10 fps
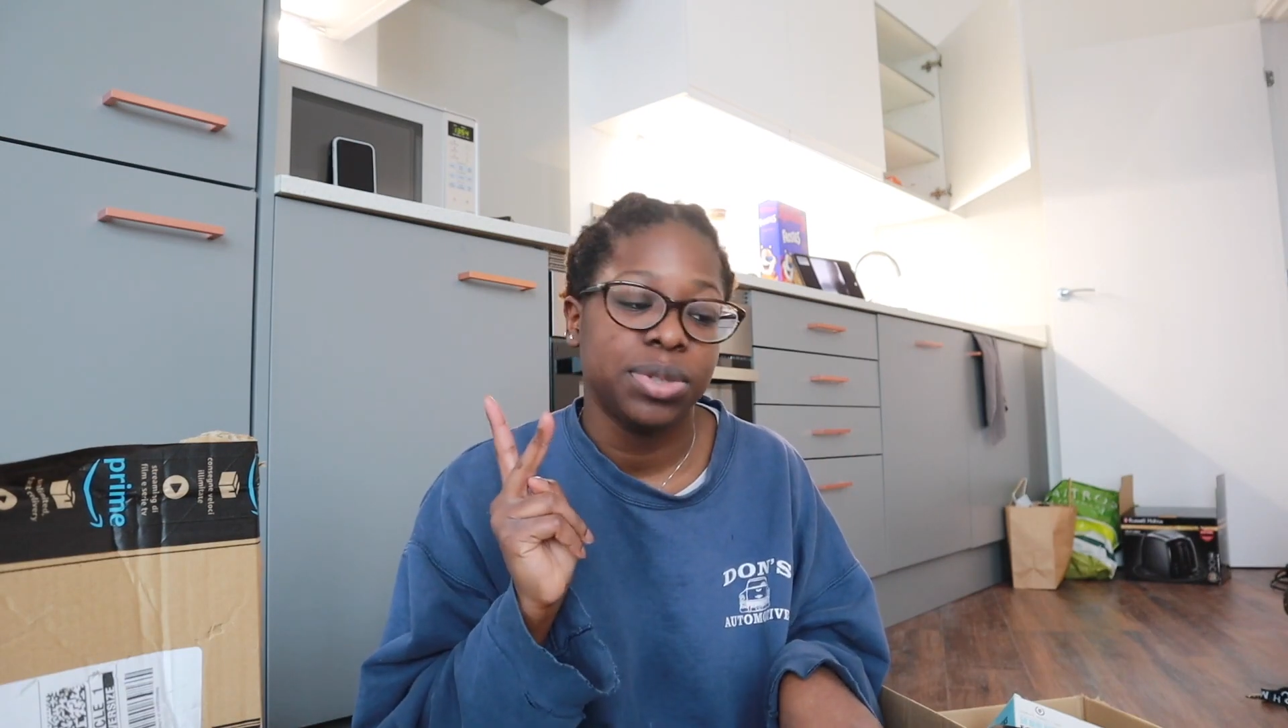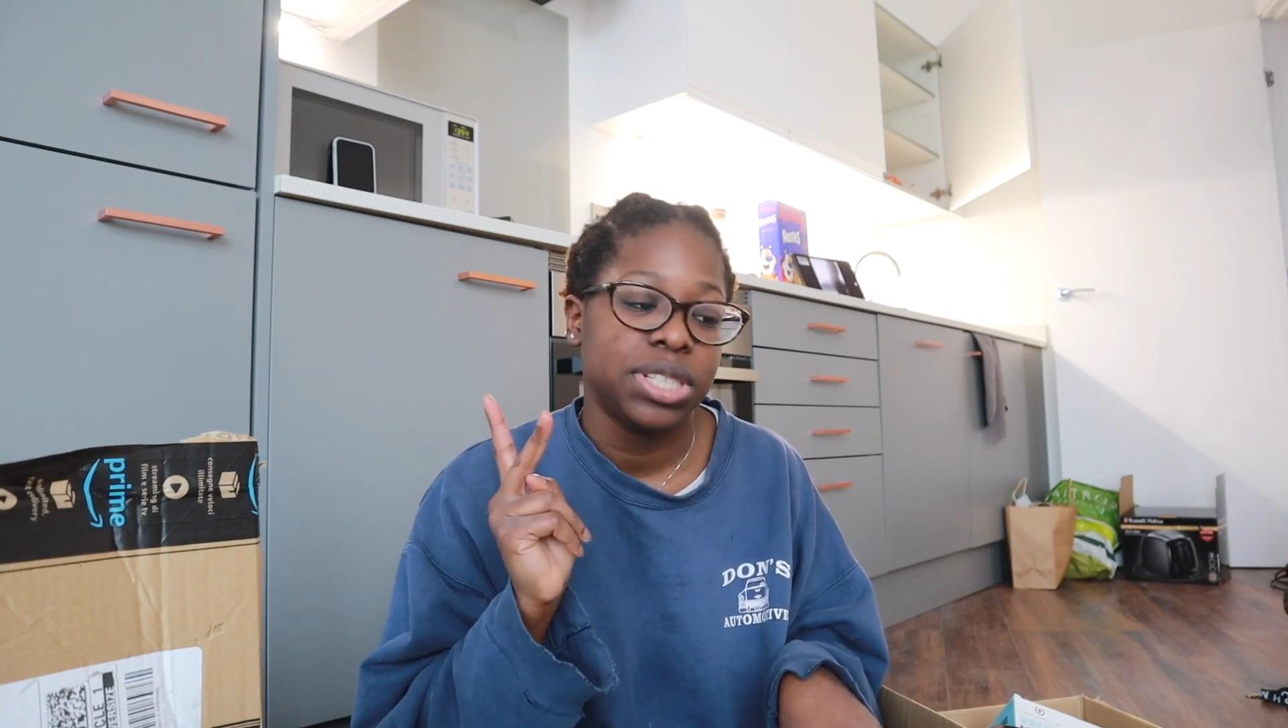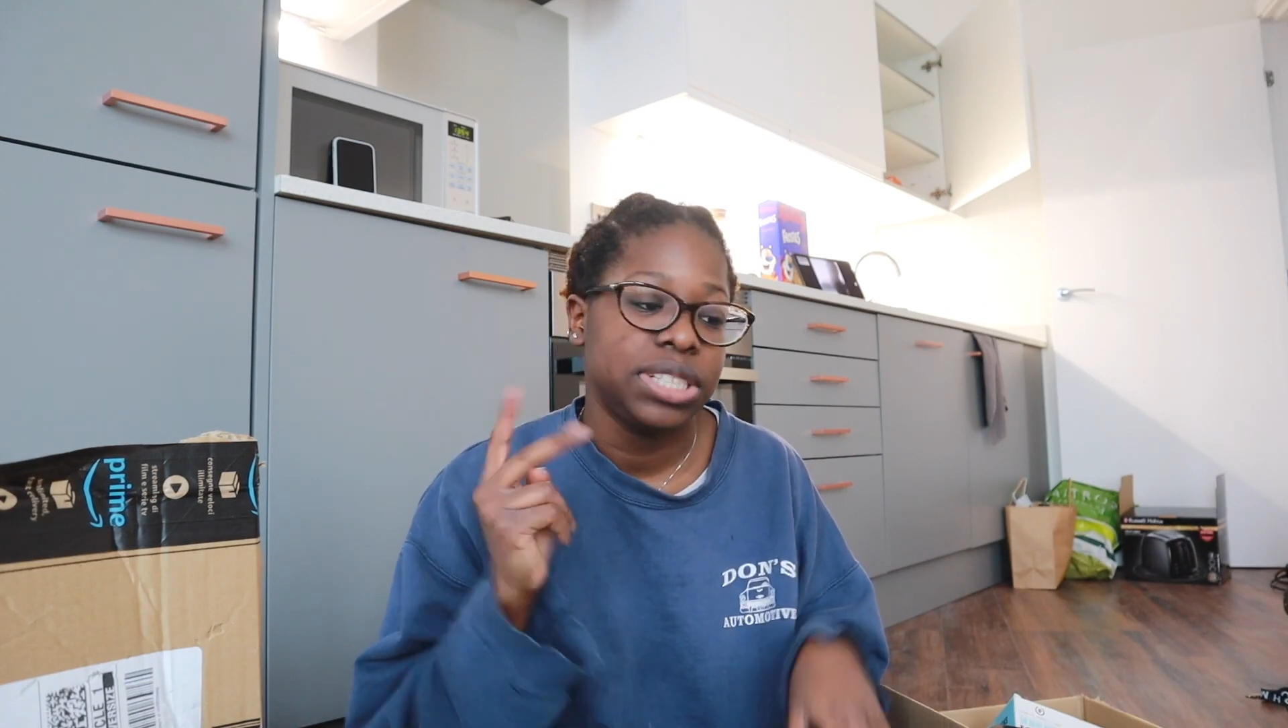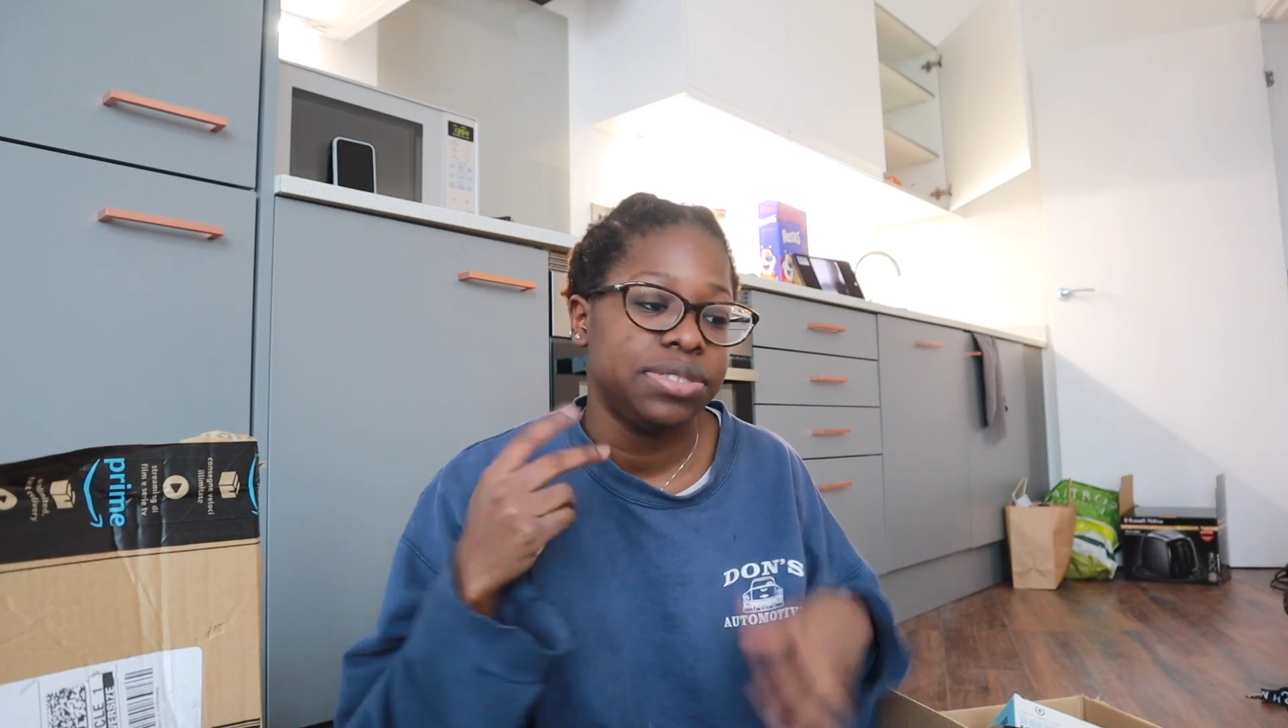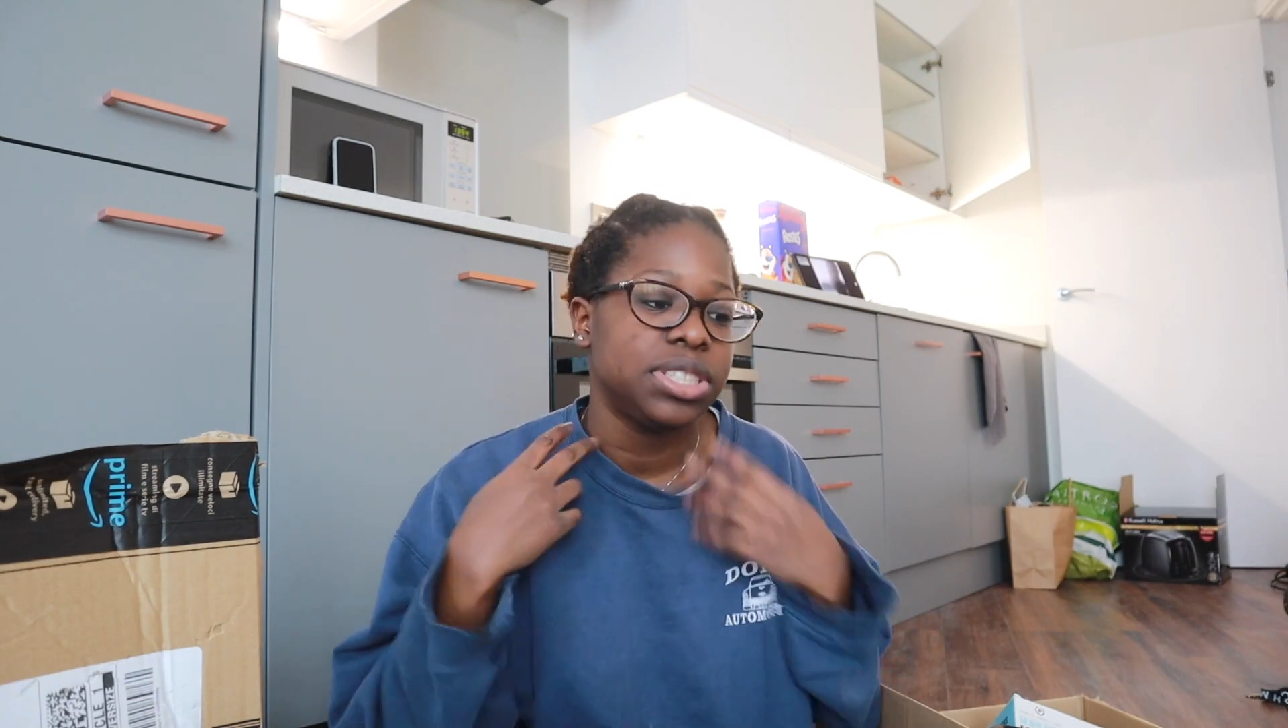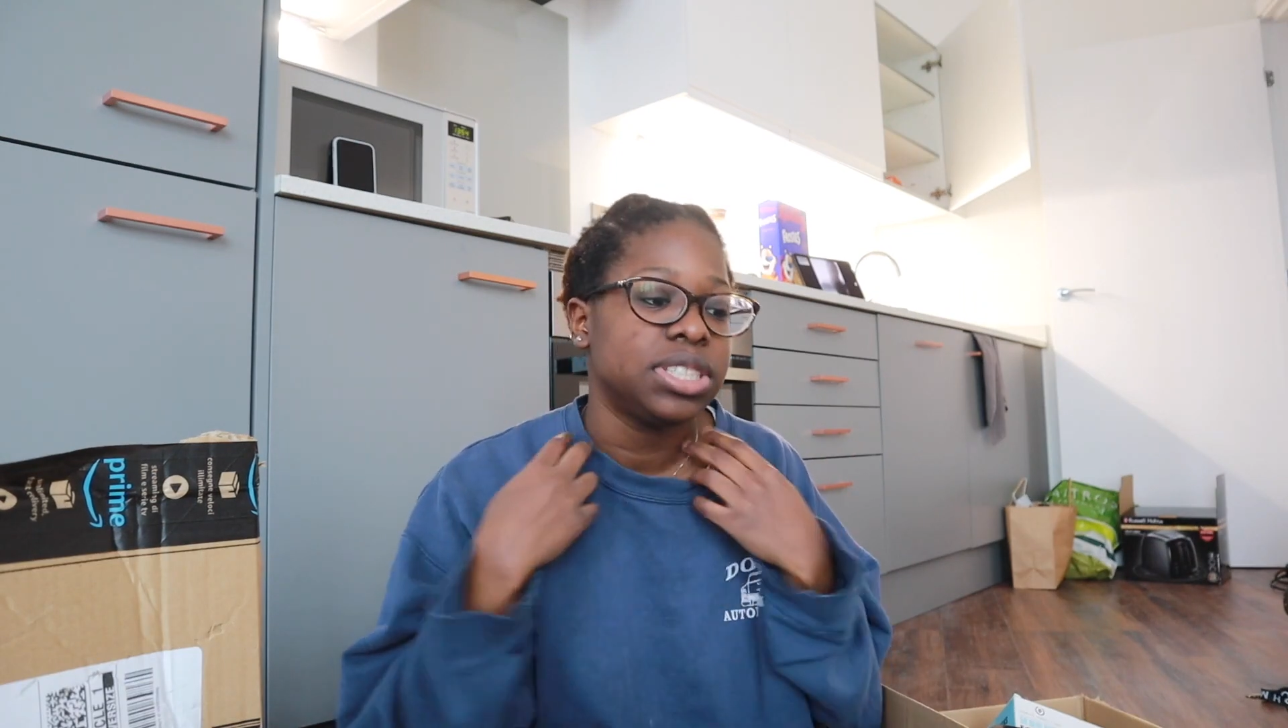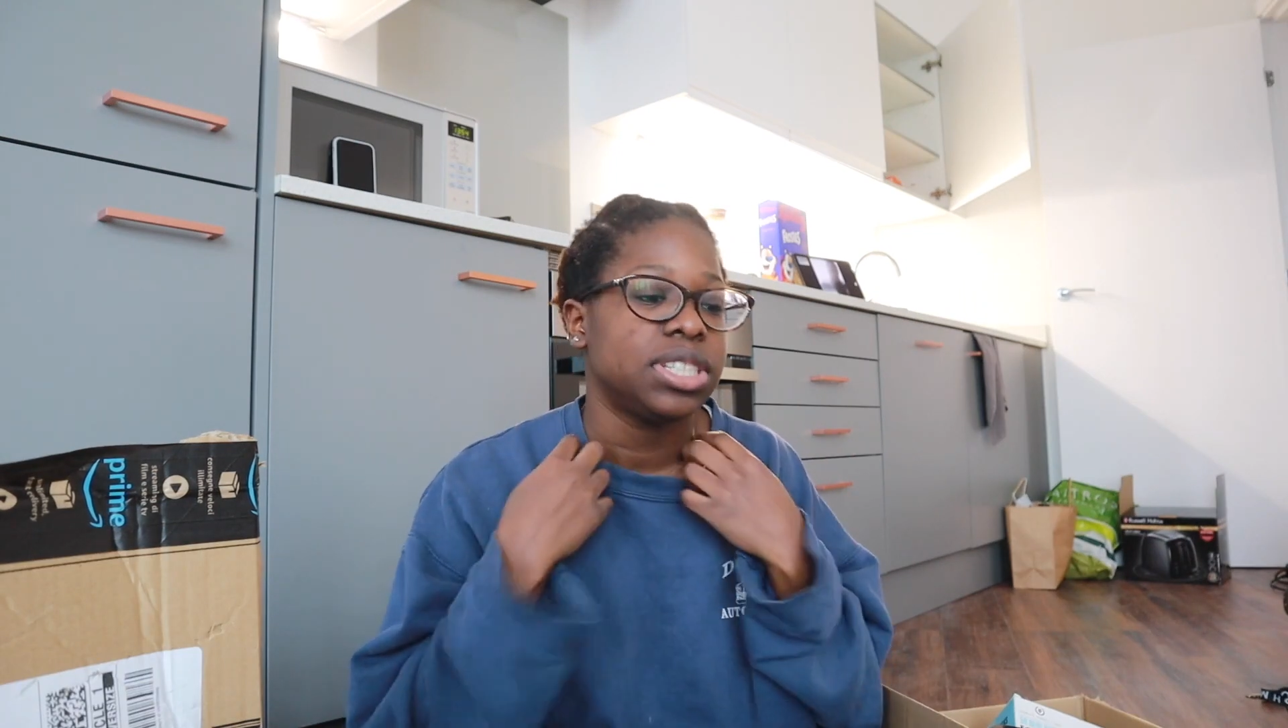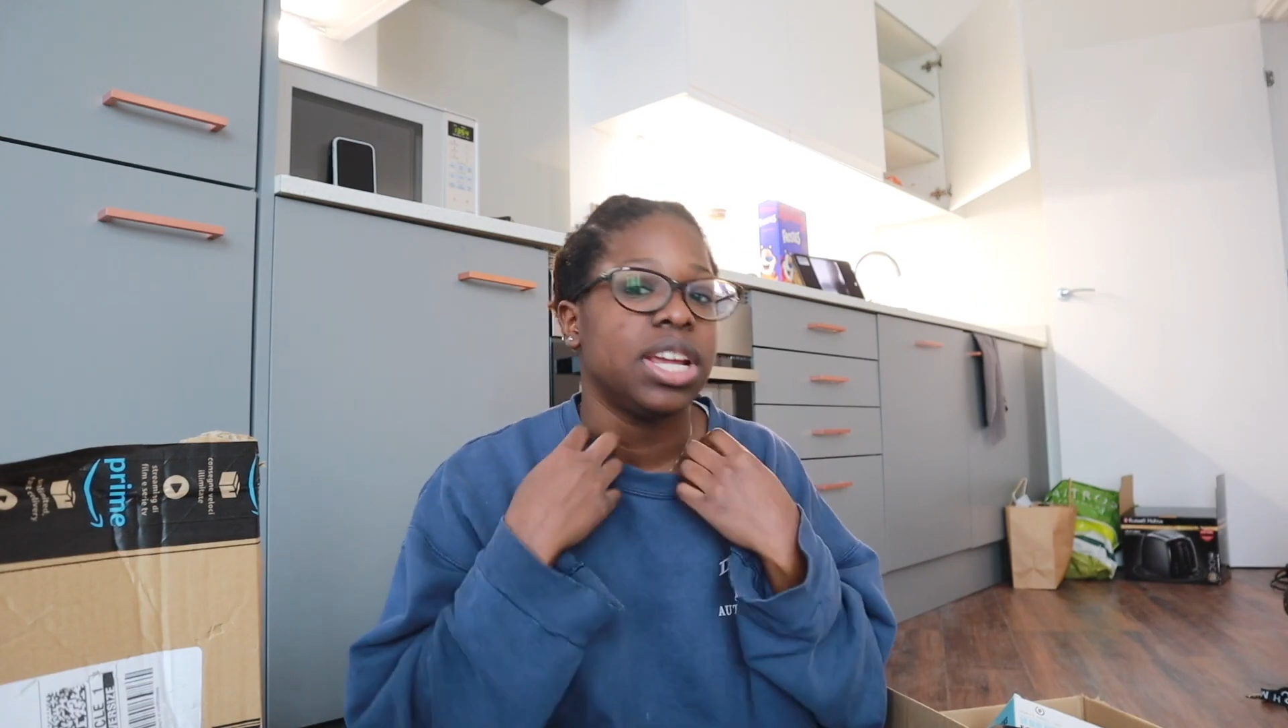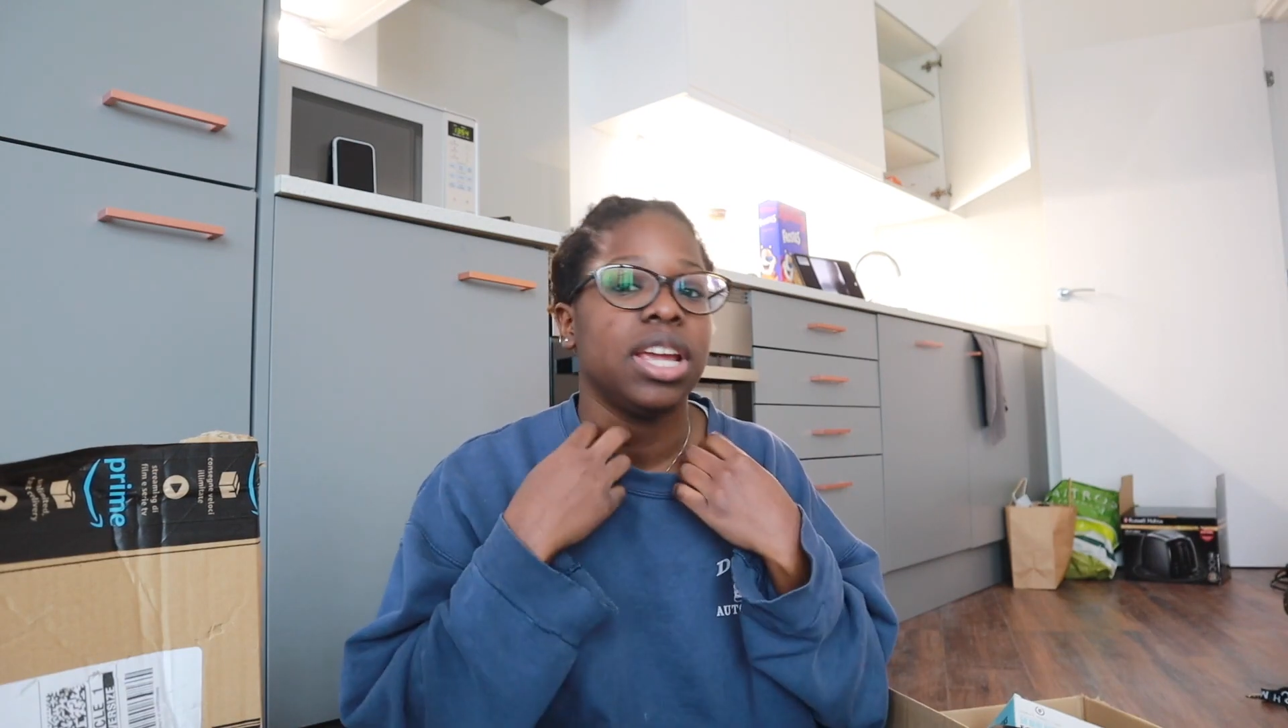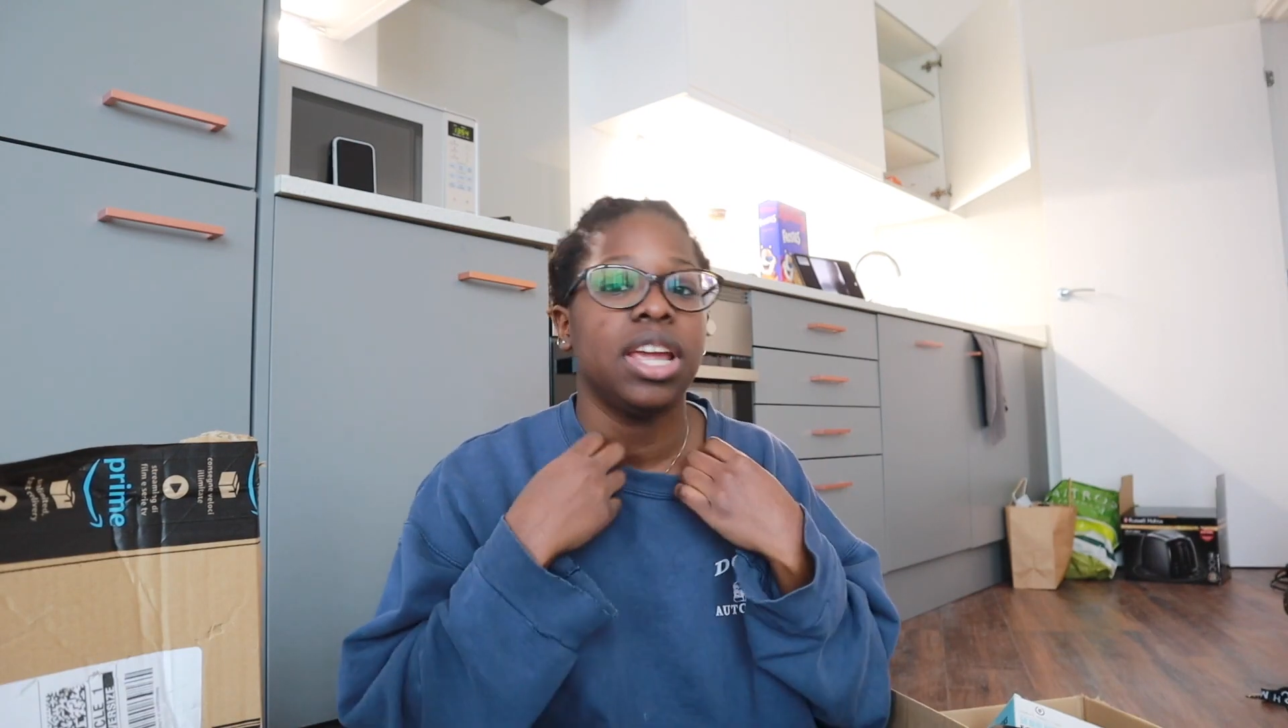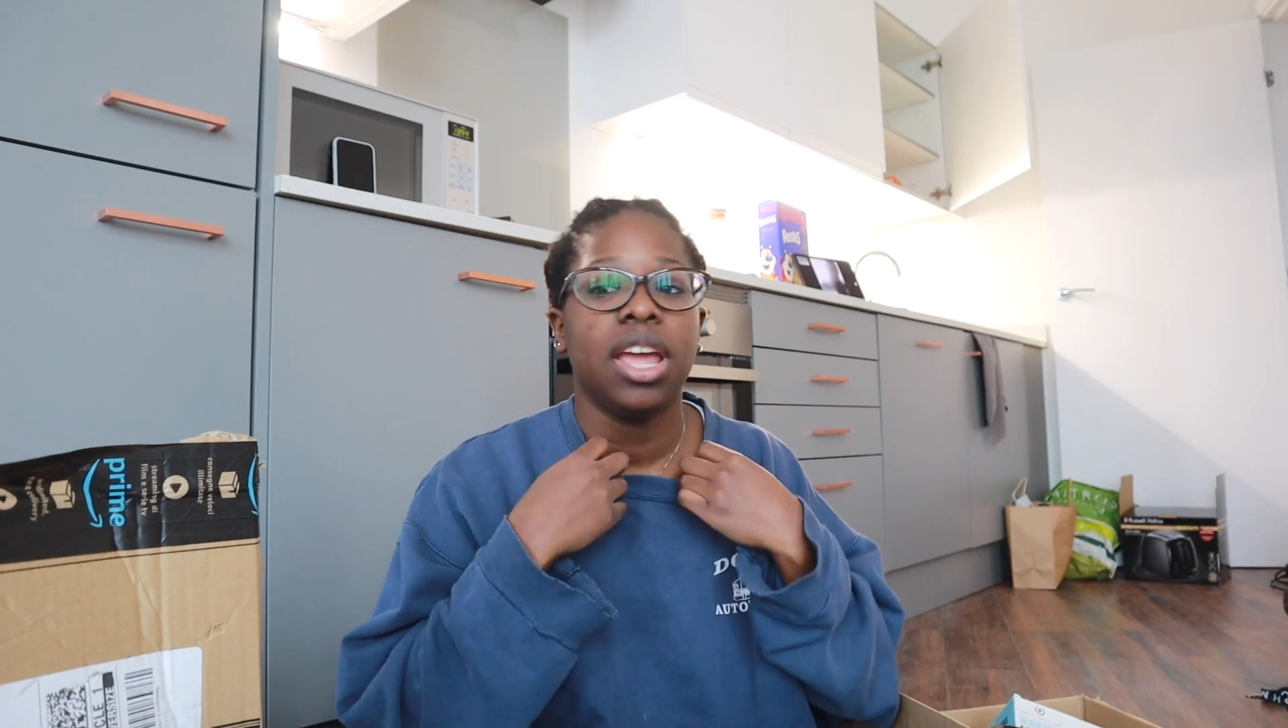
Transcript: more deliveries today.